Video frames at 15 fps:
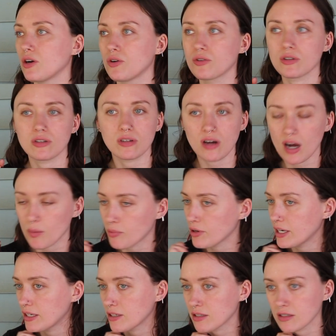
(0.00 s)
owner,
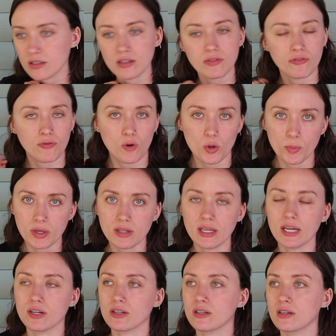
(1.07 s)
operator,
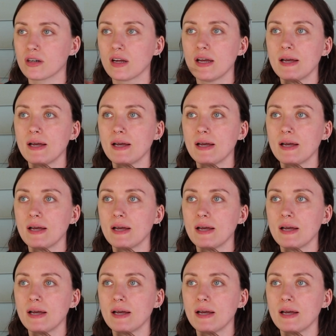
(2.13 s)
formulator.